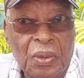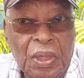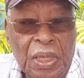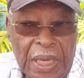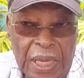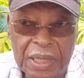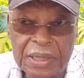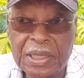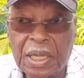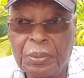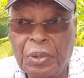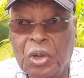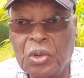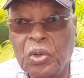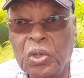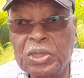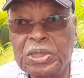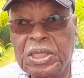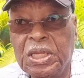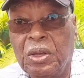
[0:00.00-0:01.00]
Last time I
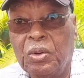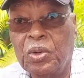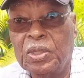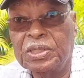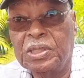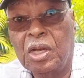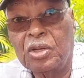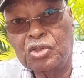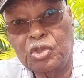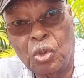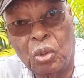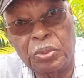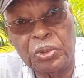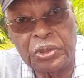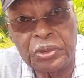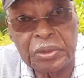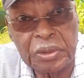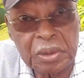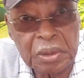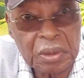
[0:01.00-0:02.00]
was there was
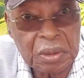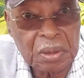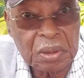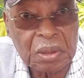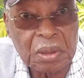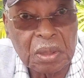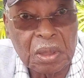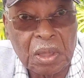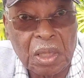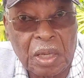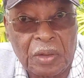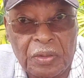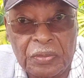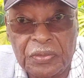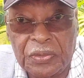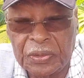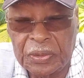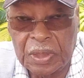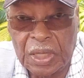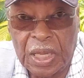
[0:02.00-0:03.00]
October
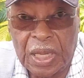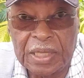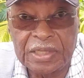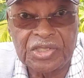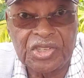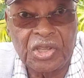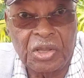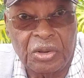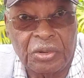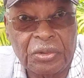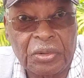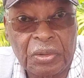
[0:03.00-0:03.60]
of last year.